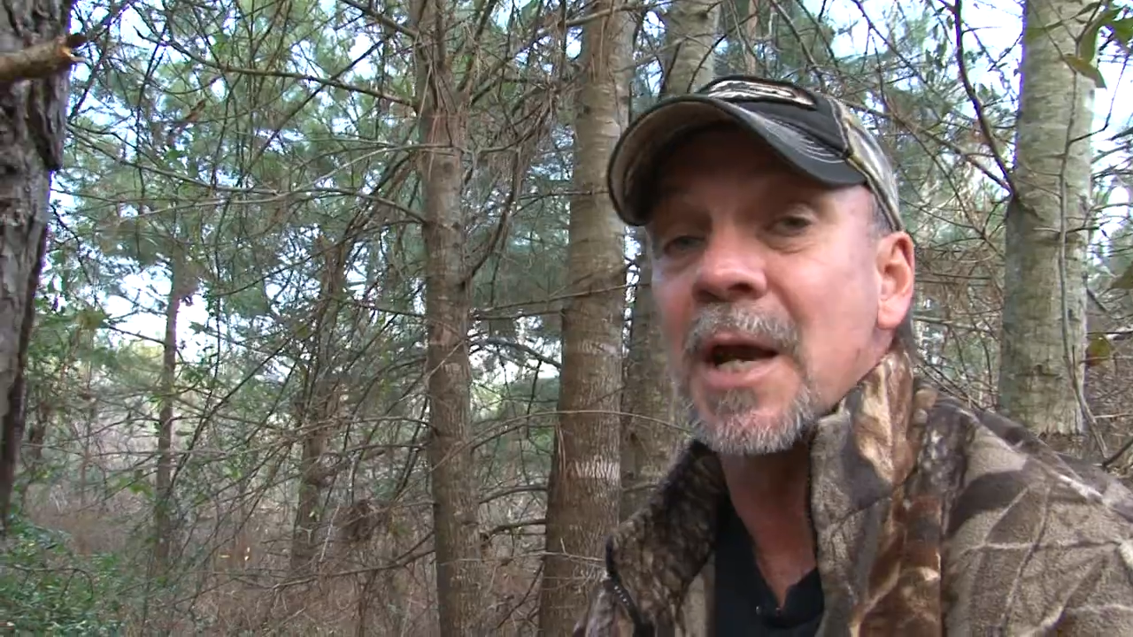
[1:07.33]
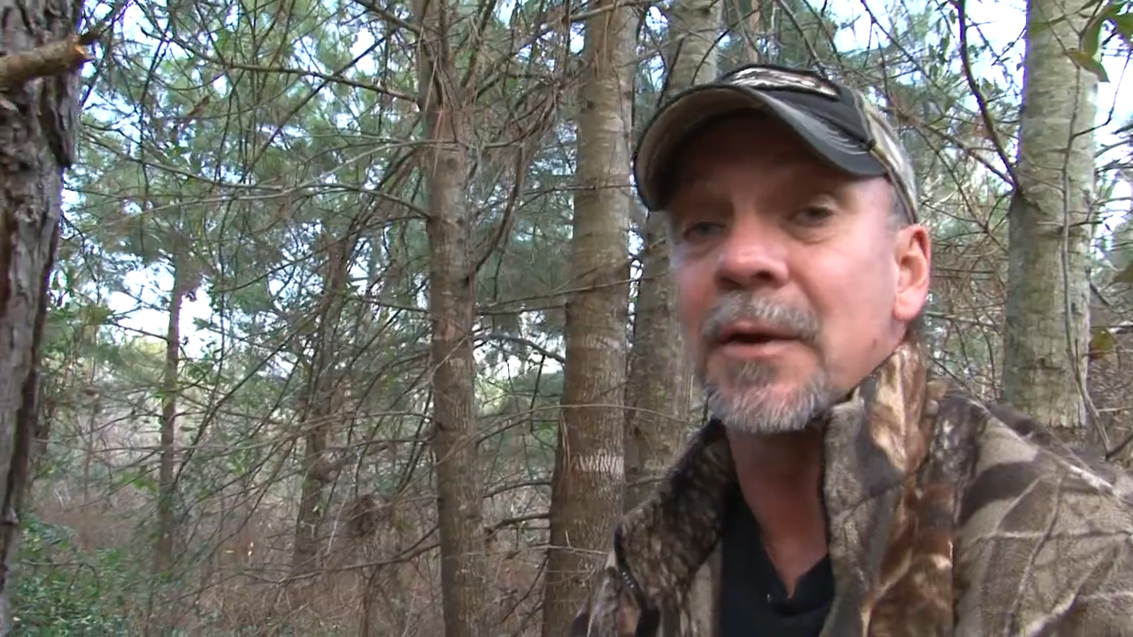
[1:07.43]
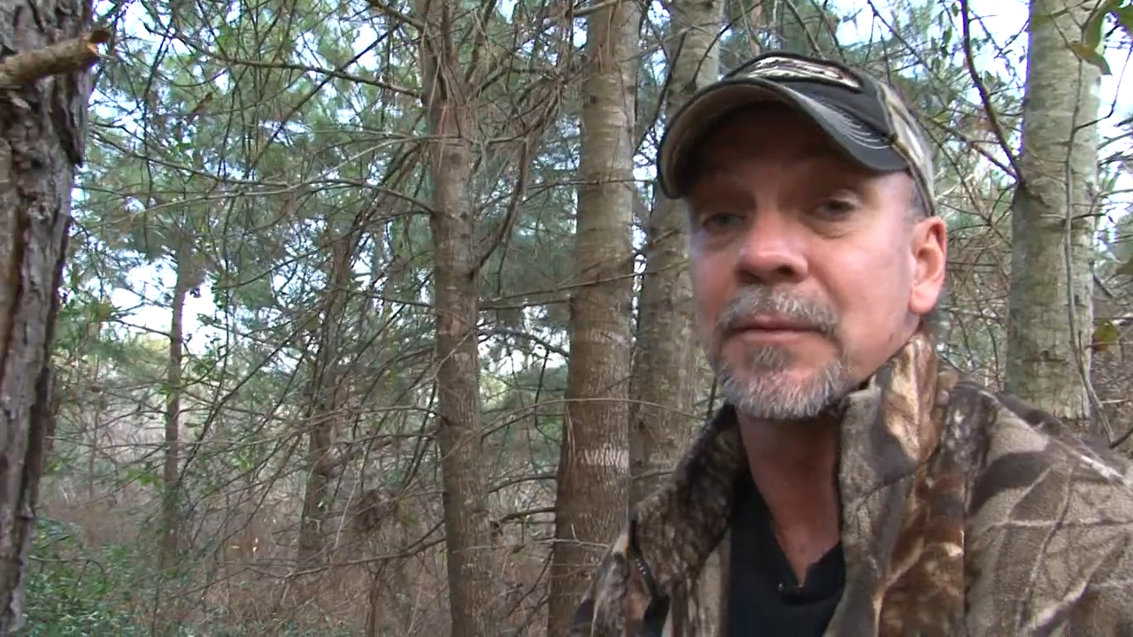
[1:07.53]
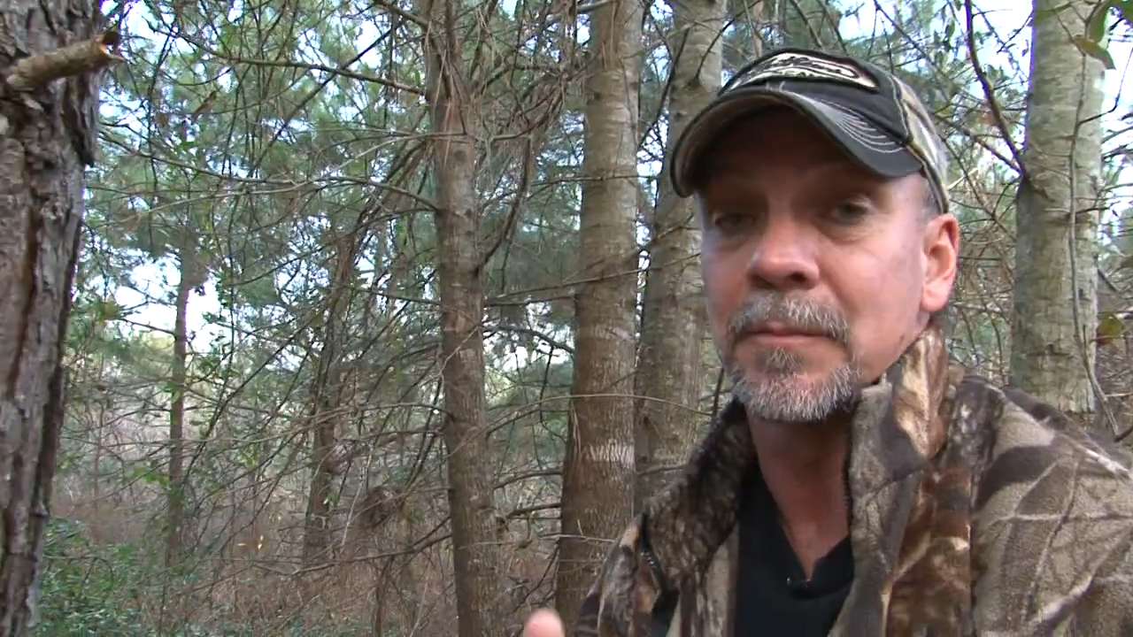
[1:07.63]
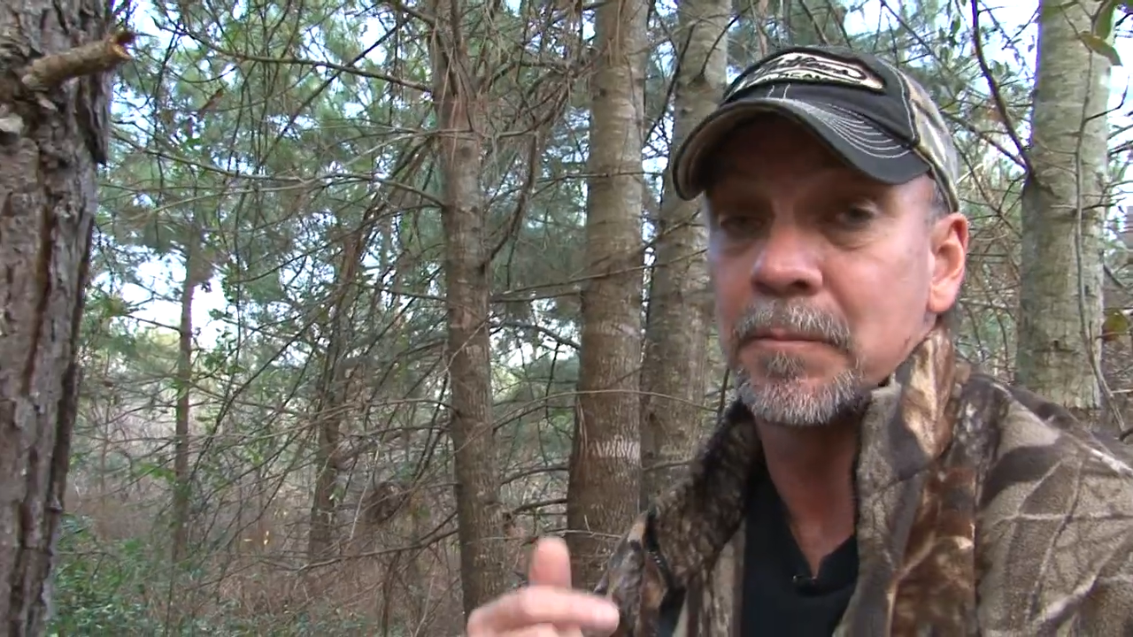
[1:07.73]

out